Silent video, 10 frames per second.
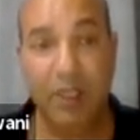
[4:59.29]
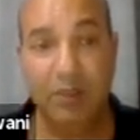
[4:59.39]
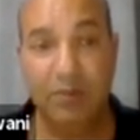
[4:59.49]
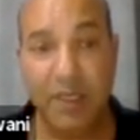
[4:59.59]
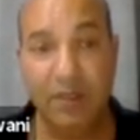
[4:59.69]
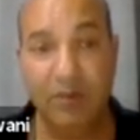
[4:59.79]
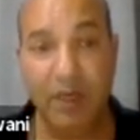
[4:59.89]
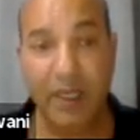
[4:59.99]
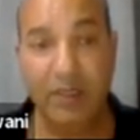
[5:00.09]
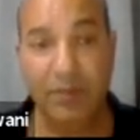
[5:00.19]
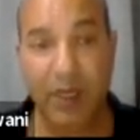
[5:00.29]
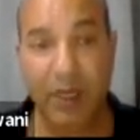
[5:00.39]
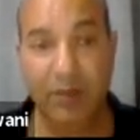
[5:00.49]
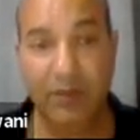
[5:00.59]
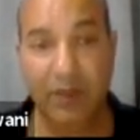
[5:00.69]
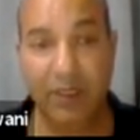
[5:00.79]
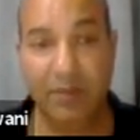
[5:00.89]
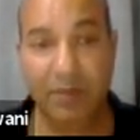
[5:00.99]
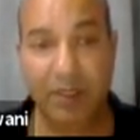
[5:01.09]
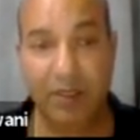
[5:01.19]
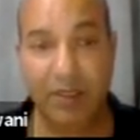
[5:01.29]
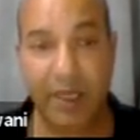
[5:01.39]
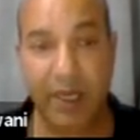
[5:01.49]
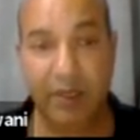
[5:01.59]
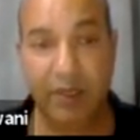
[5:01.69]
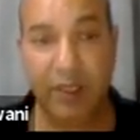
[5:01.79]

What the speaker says: The reason why it's powerful is because here you